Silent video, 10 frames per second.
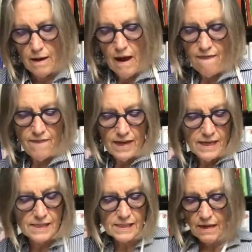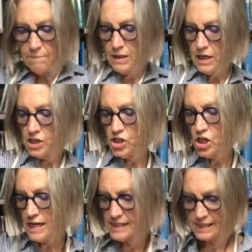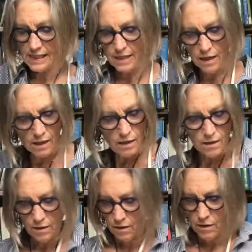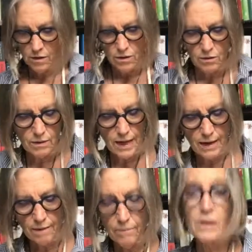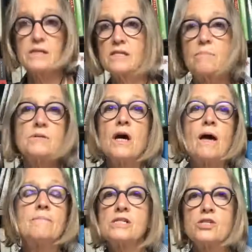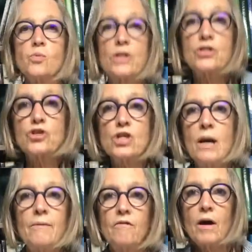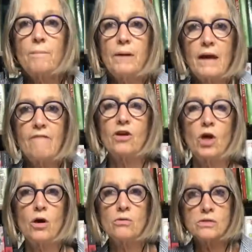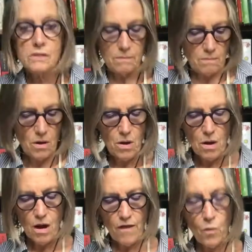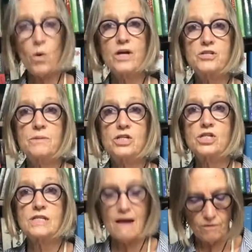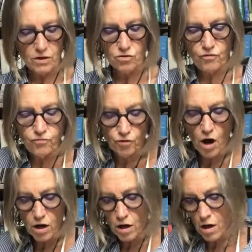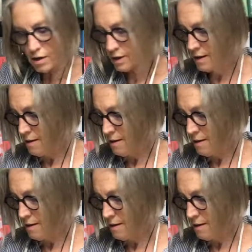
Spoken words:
and these can be adjusted, okay, because sometimes it's winter time and you've got big heavy coats, and otherwise you may just have a little frock on.